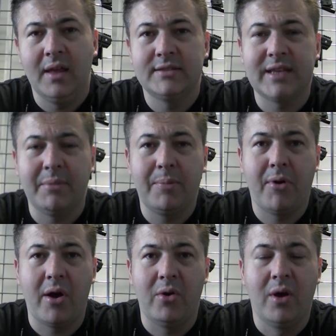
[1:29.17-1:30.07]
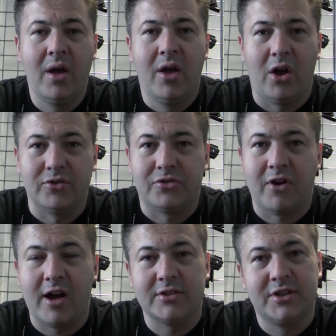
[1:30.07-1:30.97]
Semi-pro,
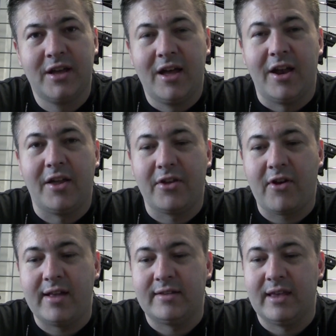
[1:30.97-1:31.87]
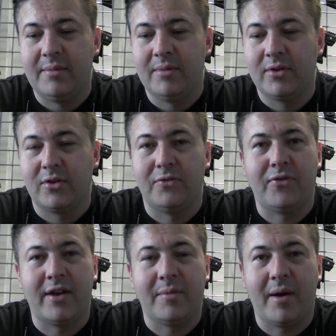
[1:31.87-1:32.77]
Entourage, another great team. Good
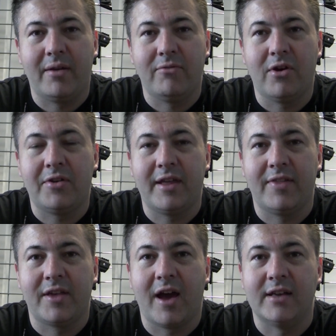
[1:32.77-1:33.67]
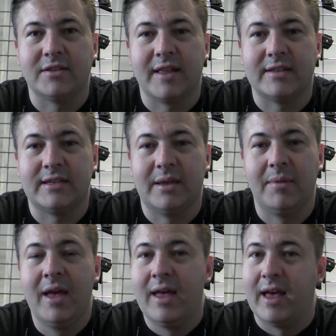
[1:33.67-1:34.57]
friend of mine, Rodney, and the guys on that team.
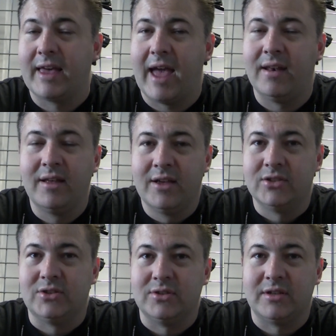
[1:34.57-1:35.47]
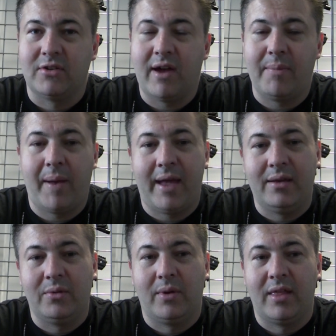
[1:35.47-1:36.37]
Again, shooting great
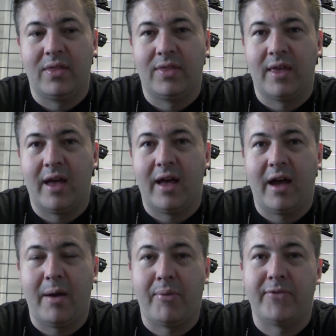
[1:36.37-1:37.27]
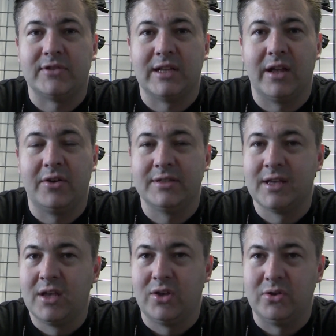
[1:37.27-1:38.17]
paint with uh, our prophecy loaders.
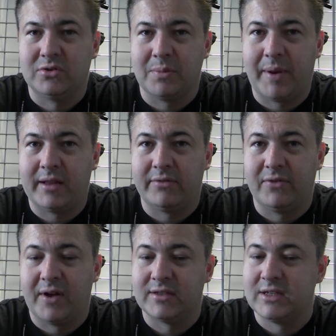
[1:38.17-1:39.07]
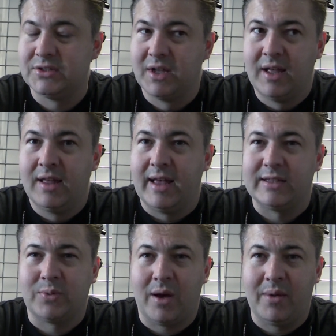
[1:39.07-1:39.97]
Huge competitive advantage.
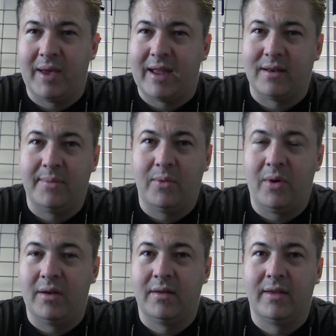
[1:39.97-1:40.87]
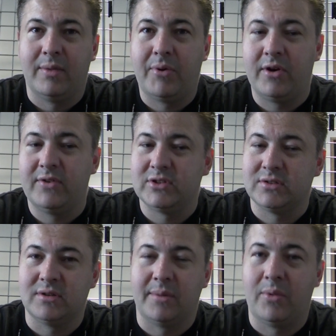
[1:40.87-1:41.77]
That's why we had number one in the pro
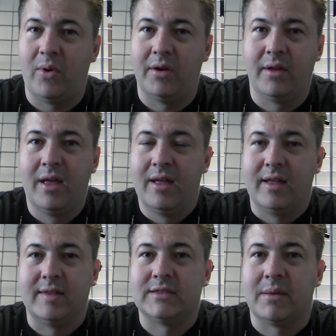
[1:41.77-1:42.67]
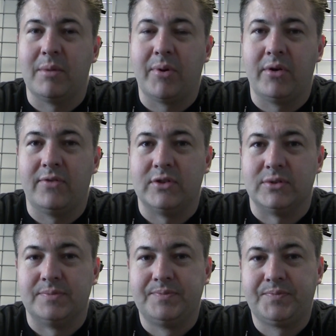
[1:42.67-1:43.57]
division, number one in the semi-pro
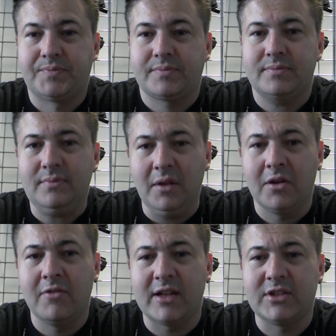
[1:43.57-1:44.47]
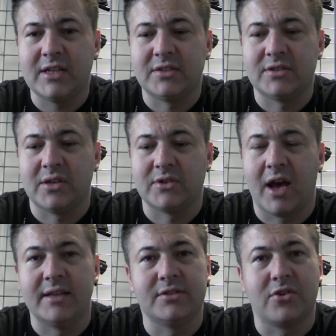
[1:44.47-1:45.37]
division. Congratulations to those
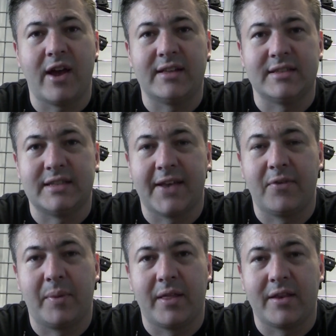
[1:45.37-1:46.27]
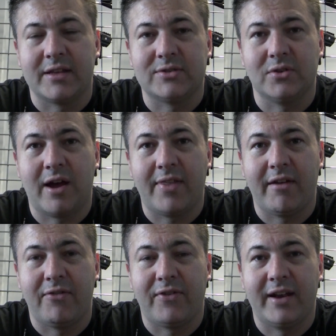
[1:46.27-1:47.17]
guys. Great to see everybody that I saw out there
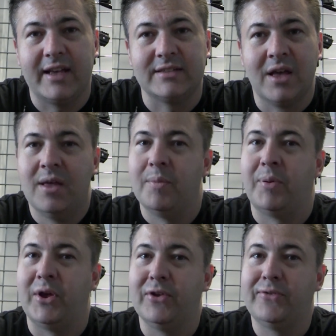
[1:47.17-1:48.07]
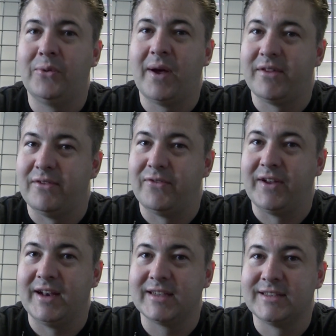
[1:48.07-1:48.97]
in Phoenix. Beautiful weather in
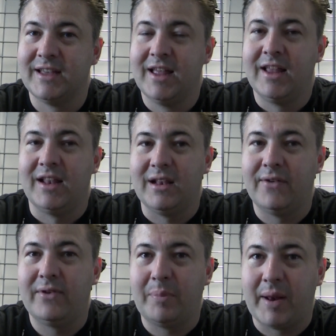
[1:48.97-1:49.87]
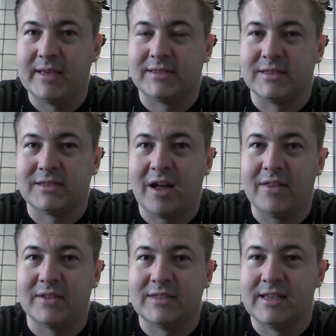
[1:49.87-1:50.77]
Phoenix. Lovely place to start
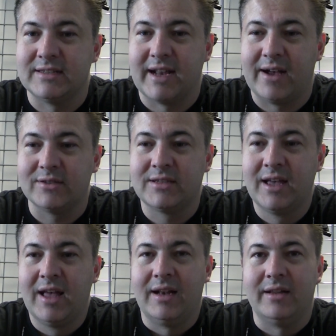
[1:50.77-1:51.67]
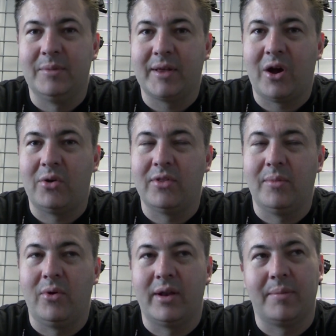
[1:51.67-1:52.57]
the season out. A little bit cold in the
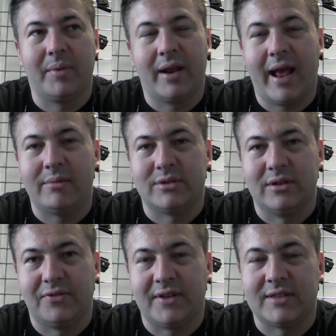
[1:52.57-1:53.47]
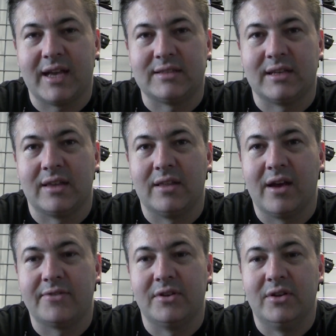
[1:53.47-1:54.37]
morning, but absolutely fantastic in the
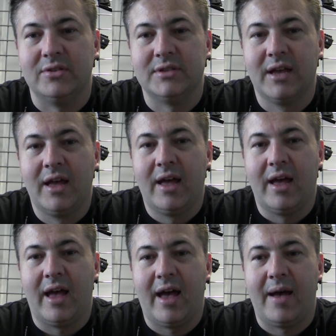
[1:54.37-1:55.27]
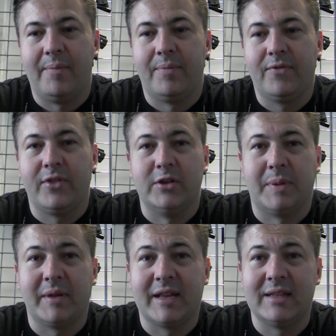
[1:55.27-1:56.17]
afternoons. Um, for those
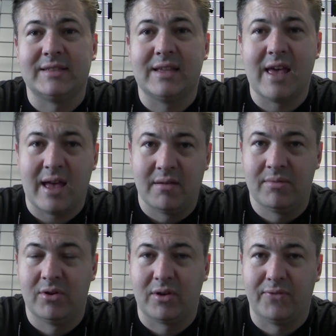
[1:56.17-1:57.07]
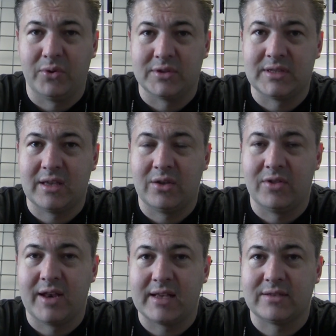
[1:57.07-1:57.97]
people I didn't see there, looking forward to seeing you at
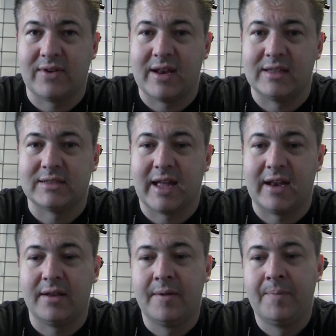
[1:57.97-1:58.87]
the next event instead.